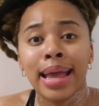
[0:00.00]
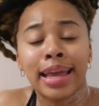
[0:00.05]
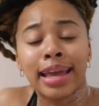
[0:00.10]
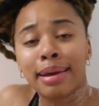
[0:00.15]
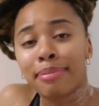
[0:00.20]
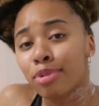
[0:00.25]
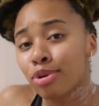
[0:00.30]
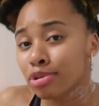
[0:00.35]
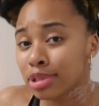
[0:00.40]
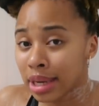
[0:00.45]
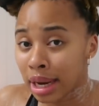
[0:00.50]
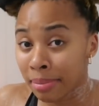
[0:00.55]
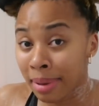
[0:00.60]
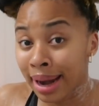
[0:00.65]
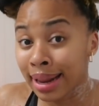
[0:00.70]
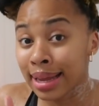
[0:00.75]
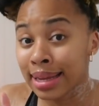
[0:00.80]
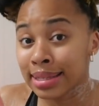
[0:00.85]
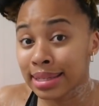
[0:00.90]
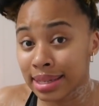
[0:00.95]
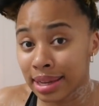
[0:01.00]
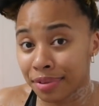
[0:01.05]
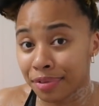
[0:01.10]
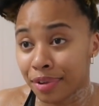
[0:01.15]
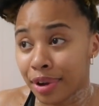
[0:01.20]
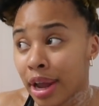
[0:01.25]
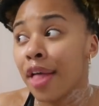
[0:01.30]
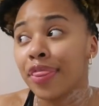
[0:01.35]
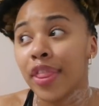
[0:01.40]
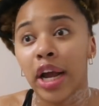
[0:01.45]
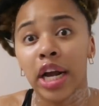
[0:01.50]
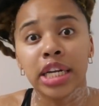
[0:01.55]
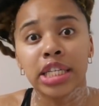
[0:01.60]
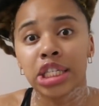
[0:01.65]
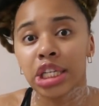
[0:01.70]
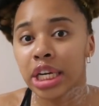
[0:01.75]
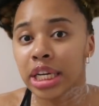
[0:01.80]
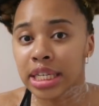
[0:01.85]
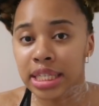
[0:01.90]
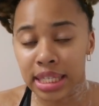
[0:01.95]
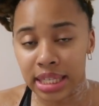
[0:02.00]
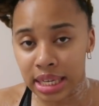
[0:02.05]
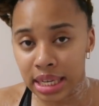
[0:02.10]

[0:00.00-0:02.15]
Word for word: chemicals in their body is different. There are certain